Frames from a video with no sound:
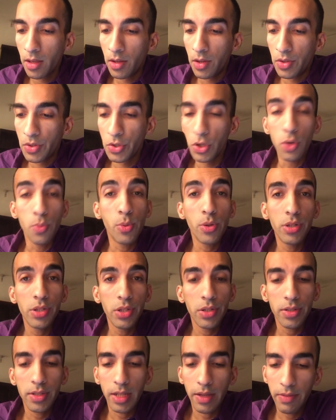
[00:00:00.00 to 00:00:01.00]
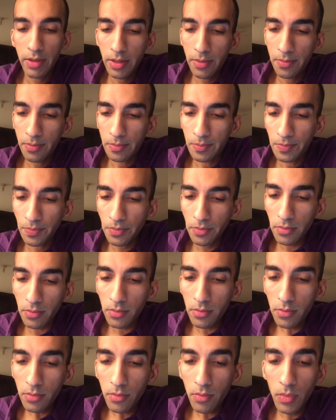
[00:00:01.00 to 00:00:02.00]

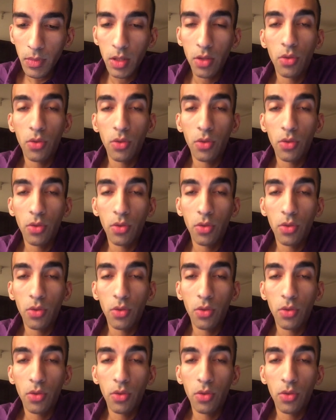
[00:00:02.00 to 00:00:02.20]
0.07.